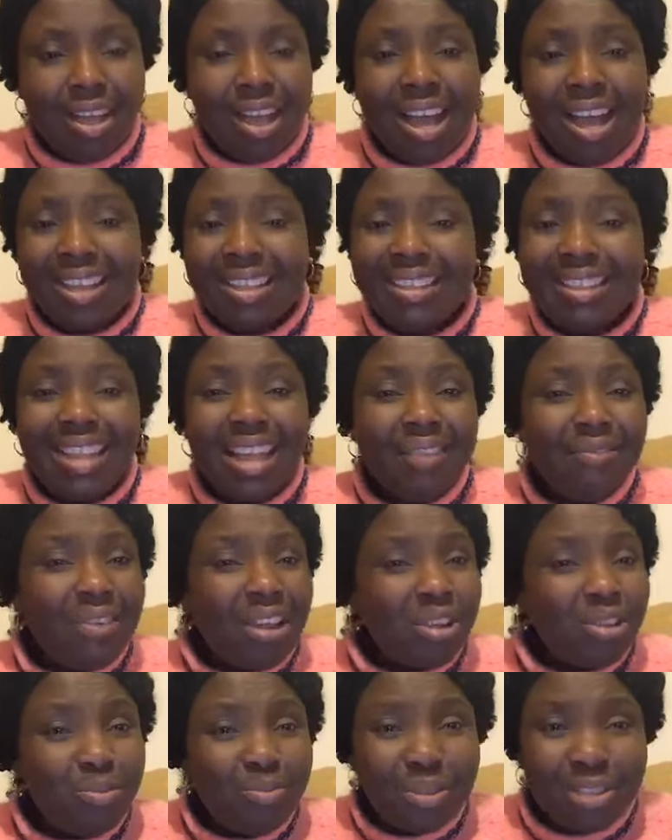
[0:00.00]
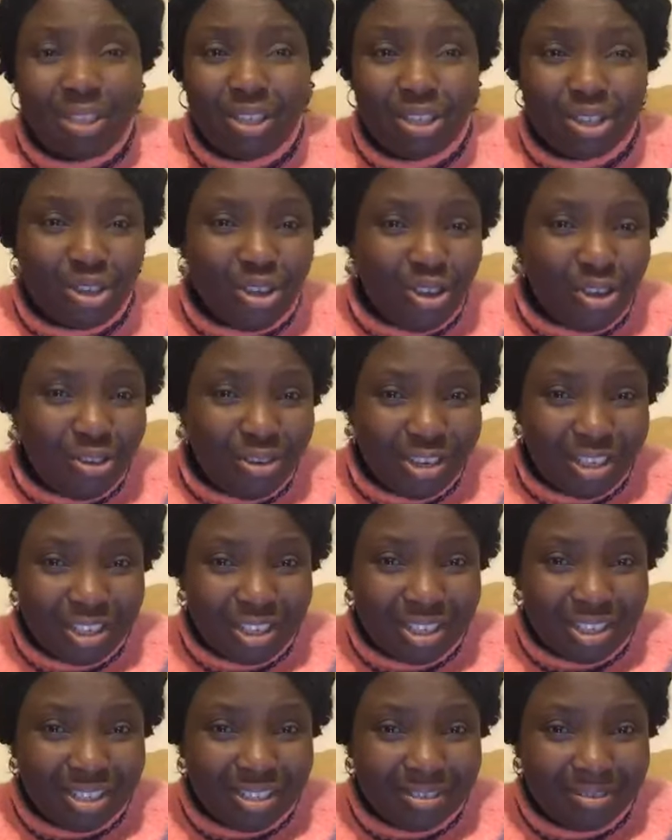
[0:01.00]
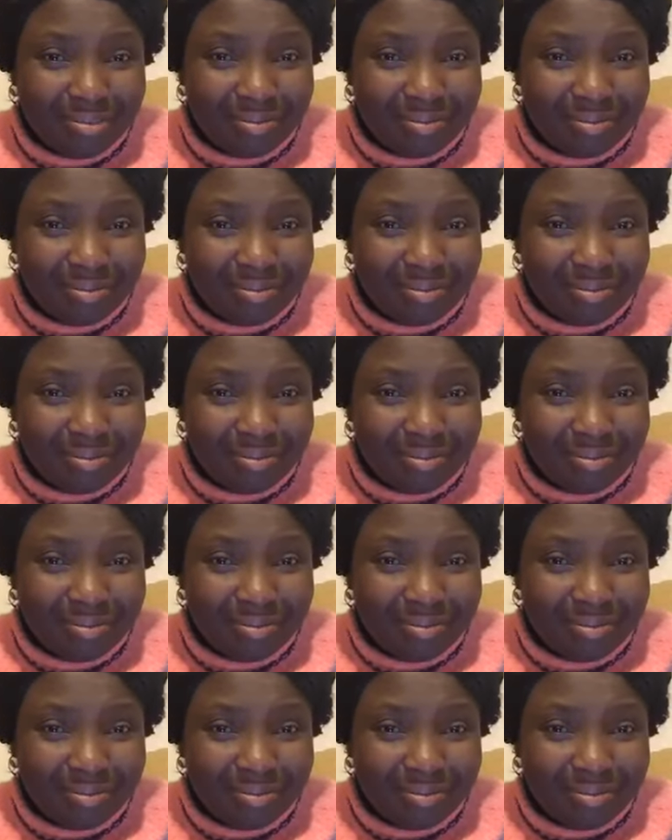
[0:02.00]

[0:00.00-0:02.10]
And never you be discouraged.